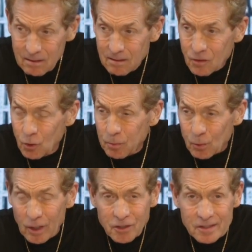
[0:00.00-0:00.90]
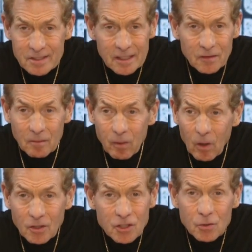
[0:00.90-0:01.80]
Cooper Rush has set the
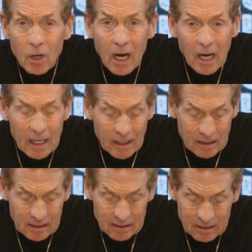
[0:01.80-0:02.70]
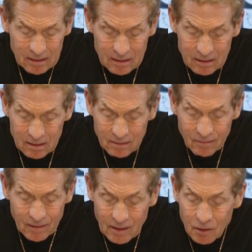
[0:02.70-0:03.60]
bar too high.
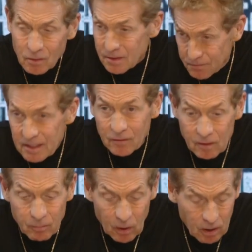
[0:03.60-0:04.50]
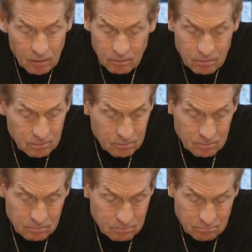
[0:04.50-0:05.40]
The Eagles have set the bar
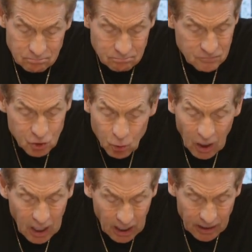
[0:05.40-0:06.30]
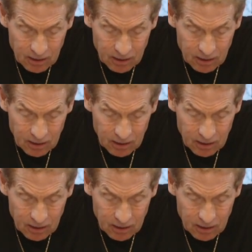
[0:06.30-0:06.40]
too high.